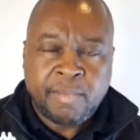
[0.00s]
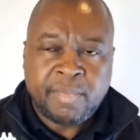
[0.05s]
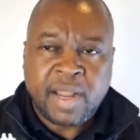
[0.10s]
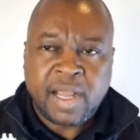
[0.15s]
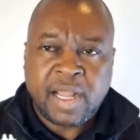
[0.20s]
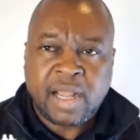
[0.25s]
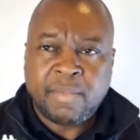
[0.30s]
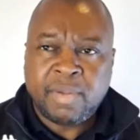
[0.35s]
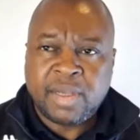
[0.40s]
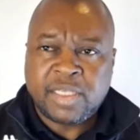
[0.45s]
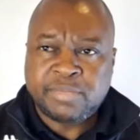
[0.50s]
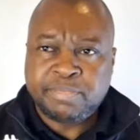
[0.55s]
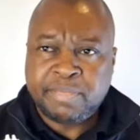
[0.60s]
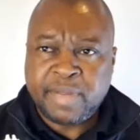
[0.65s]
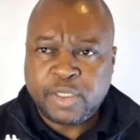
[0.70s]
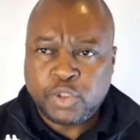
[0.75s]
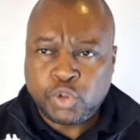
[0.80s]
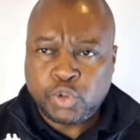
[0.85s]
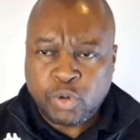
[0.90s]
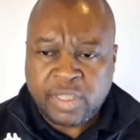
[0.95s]
Mnangagwa has
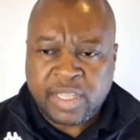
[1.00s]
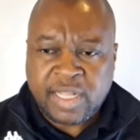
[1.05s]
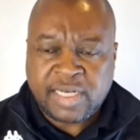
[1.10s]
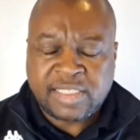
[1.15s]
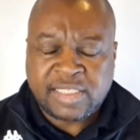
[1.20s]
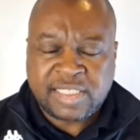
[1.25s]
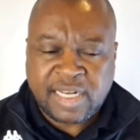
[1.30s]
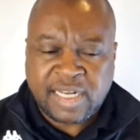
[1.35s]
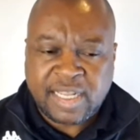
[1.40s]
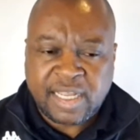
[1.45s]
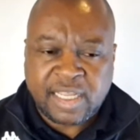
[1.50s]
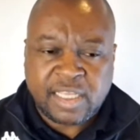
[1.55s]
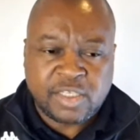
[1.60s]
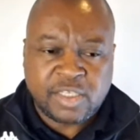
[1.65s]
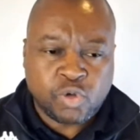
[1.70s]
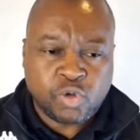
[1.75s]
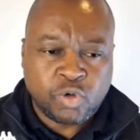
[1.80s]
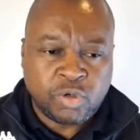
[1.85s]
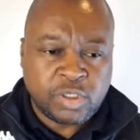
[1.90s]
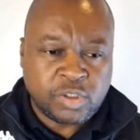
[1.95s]
made sure that SADC
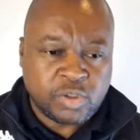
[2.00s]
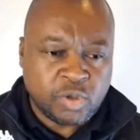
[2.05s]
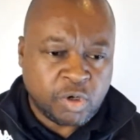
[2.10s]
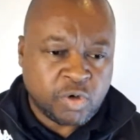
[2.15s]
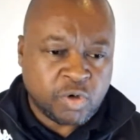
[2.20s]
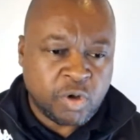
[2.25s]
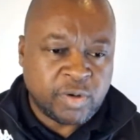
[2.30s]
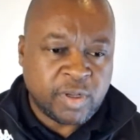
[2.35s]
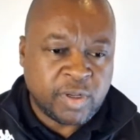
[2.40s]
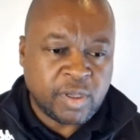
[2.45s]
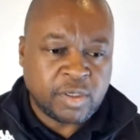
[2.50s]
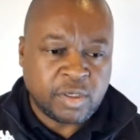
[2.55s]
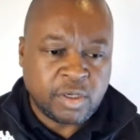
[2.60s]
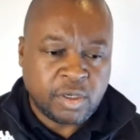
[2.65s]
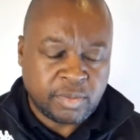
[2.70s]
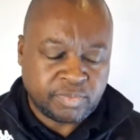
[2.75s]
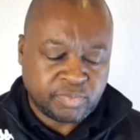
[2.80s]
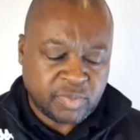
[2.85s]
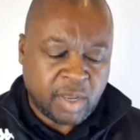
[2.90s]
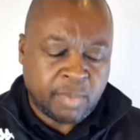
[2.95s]
is not going
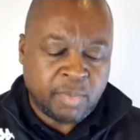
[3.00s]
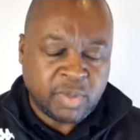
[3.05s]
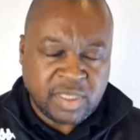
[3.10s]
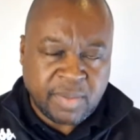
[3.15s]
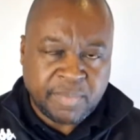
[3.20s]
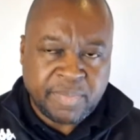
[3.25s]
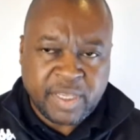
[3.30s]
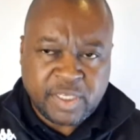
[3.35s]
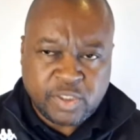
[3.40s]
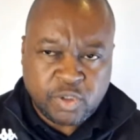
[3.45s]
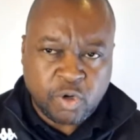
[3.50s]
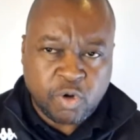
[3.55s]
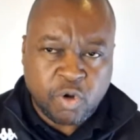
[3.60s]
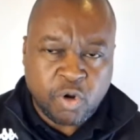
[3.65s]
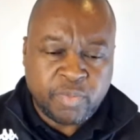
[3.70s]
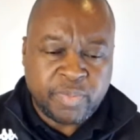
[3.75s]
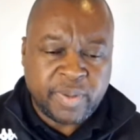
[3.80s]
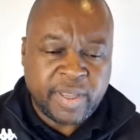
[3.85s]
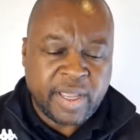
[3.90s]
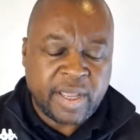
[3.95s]
to, Mozambique is not
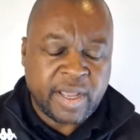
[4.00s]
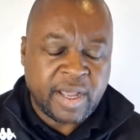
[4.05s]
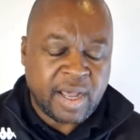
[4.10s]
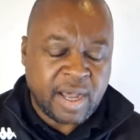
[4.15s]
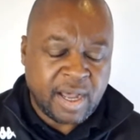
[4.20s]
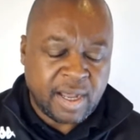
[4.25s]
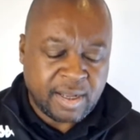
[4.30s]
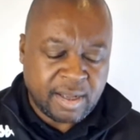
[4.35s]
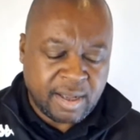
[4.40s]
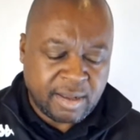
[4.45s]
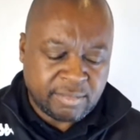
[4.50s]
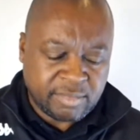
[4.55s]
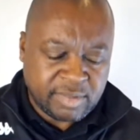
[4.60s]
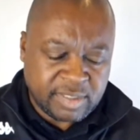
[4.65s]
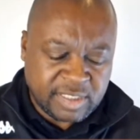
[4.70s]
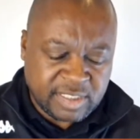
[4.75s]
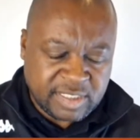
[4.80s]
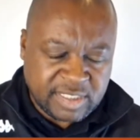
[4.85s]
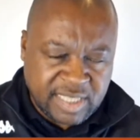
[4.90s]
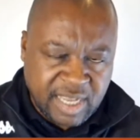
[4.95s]
going to be
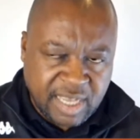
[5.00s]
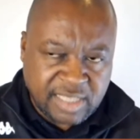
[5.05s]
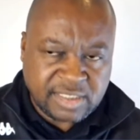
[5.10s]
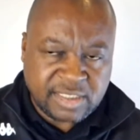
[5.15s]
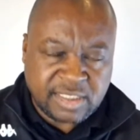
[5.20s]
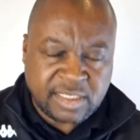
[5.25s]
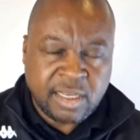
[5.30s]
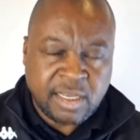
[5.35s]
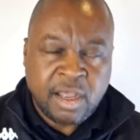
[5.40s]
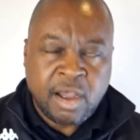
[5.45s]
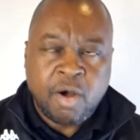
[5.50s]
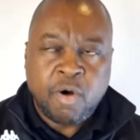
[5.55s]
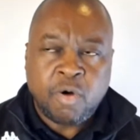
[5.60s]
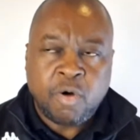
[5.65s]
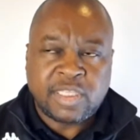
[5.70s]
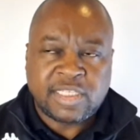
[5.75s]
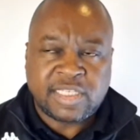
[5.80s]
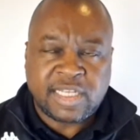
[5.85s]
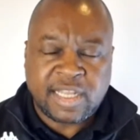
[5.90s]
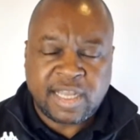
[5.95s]
discussed
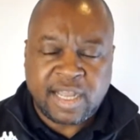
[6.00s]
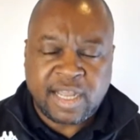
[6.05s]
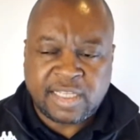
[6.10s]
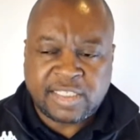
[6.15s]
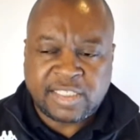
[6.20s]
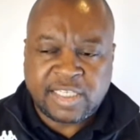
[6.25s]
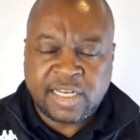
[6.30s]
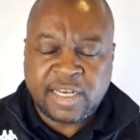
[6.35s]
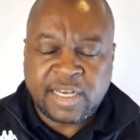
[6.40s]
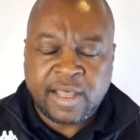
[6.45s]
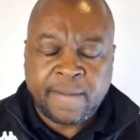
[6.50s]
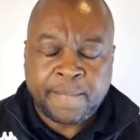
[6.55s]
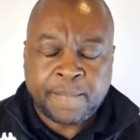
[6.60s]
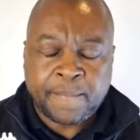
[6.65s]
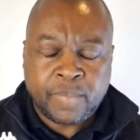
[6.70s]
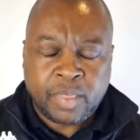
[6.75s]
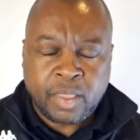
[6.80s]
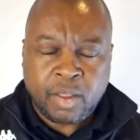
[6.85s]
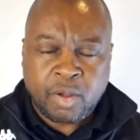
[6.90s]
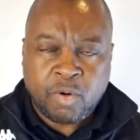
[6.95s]
on the SADC agenda,
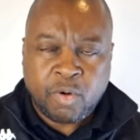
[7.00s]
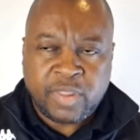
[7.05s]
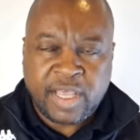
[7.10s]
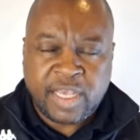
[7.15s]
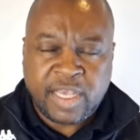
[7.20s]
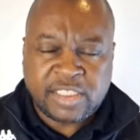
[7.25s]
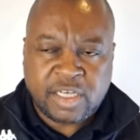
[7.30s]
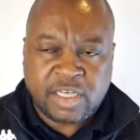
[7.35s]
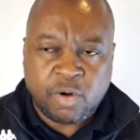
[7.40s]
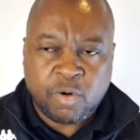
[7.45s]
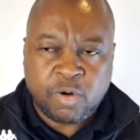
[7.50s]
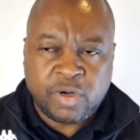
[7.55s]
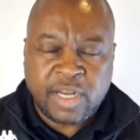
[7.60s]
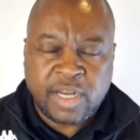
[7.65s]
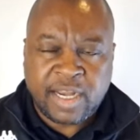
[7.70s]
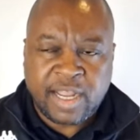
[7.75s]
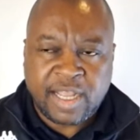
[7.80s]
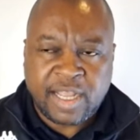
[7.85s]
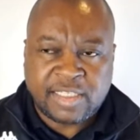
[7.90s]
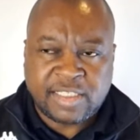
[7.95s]
on the
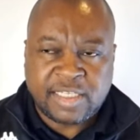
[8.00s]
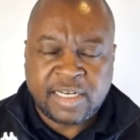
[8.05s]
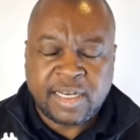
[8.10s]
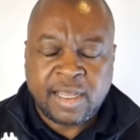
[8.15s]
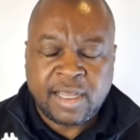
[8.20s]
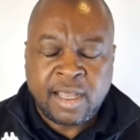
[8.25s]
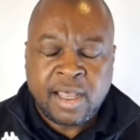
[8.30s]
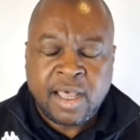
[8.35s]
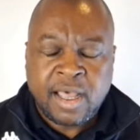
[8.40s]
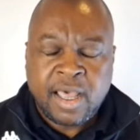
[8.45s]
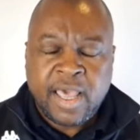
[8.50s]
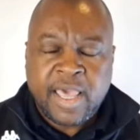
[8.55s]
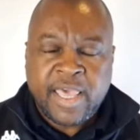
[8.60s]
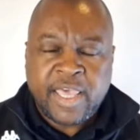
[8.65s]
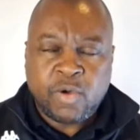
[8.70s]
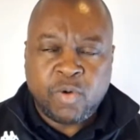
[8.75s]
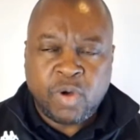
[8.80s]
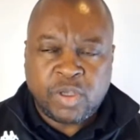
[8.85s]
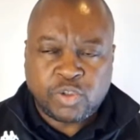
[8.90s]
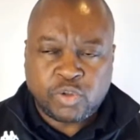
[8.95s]
extraordinary agenda.
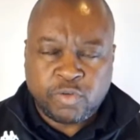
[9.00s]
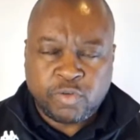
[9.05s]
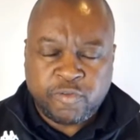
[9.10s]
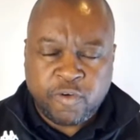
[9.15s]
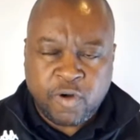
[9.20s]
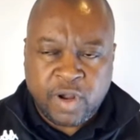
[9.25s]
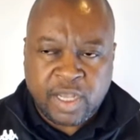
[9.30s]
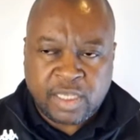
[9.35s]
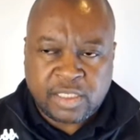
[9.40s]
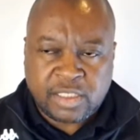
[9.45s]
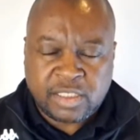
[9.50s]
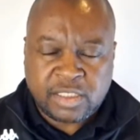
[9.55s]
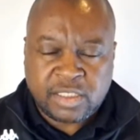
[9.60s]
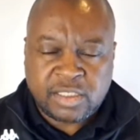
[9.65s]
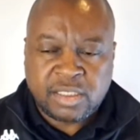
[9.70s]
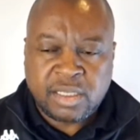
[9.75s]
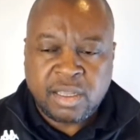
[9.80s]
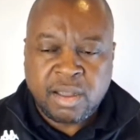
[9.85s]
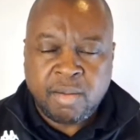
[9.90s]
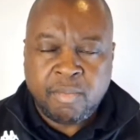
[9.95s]
He wants to
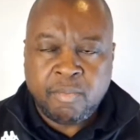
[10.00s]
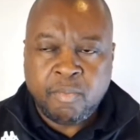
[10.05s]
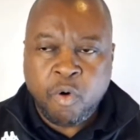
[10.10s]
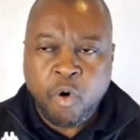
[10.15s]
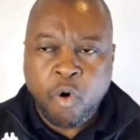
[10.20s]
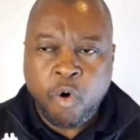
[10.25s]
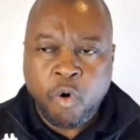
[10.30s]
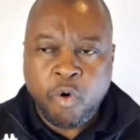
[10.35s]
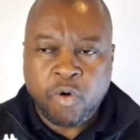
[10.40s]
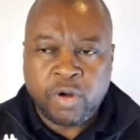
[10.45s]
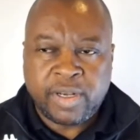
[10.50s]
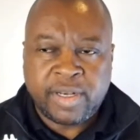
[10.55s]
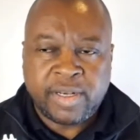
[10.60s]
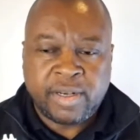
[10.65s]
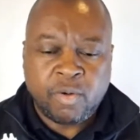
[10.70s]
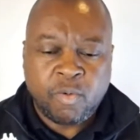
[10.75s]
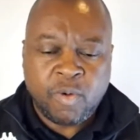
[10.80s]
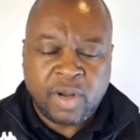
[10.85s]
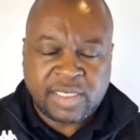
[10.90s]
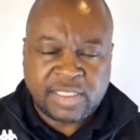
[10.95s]
focus more
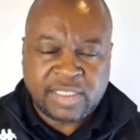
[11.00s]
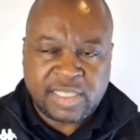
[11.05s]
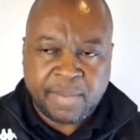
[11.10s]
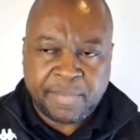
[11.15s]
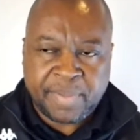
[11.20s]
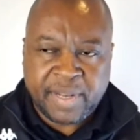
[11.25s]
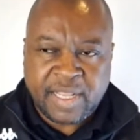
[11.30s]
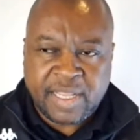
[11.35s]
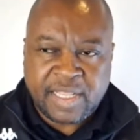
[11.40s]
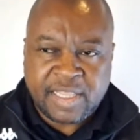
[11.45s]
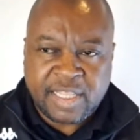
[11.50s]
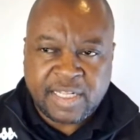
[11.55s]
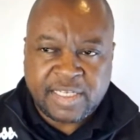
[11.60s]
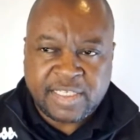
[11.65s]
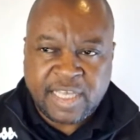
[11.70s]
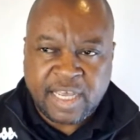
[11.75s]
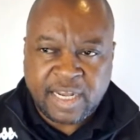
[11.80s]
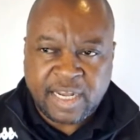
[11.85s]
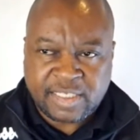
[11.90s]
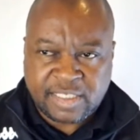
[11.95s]
on what is happening in the
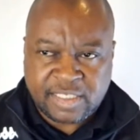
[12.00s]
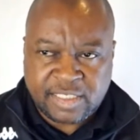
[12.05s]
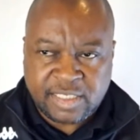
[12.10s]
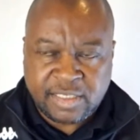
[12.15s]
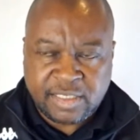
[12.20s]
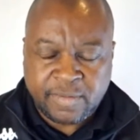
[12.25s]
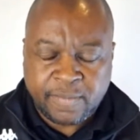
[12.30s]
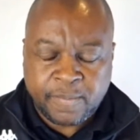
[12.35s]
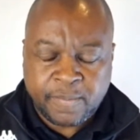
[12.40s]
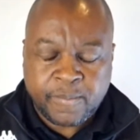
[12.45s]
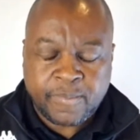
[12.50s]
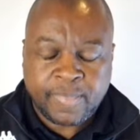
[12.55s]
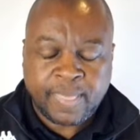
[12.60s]
DRC.